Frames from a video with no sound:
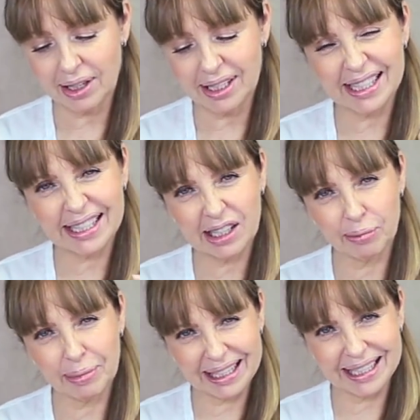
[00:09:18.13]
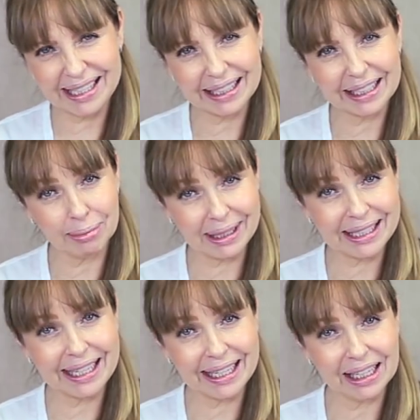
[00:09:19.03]
because her skin will be still a little bit
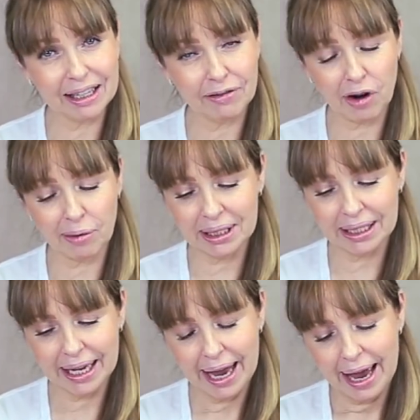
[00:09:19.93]
tingly from it.